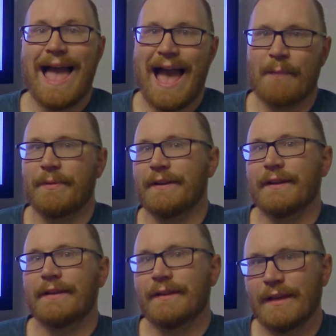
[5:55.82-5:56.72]
happen
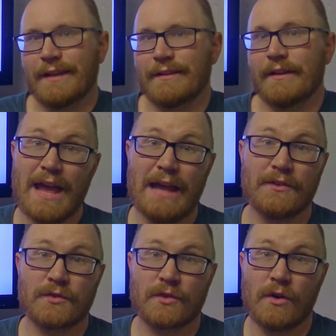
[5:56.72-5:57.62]
again.
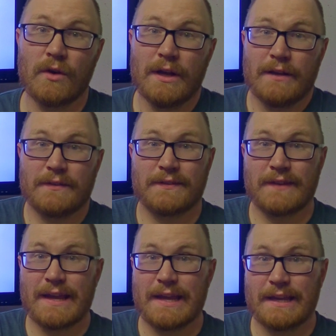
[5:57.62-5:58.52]
And so
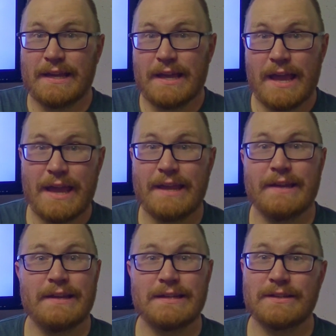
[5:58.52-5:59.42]
saying,
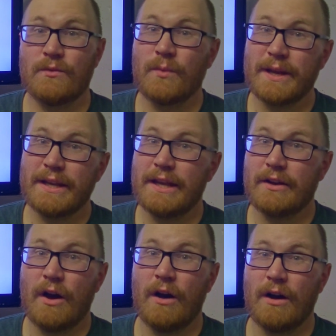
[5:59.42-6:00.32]
hey, we
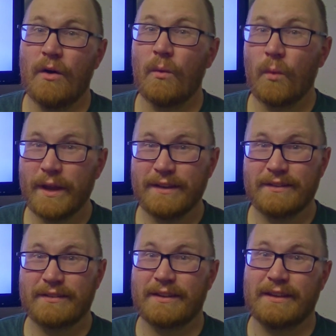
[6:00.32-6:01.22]
need a
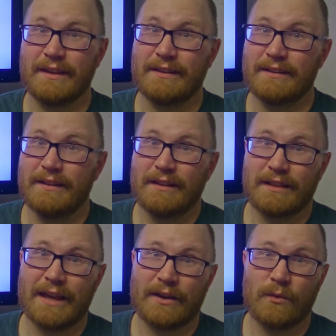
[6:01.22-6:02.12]
wind again,
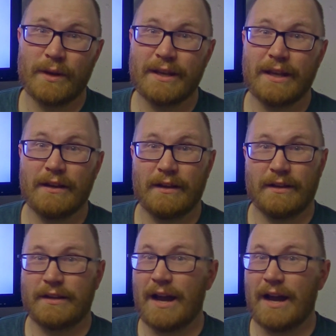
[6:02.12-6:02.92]
like we need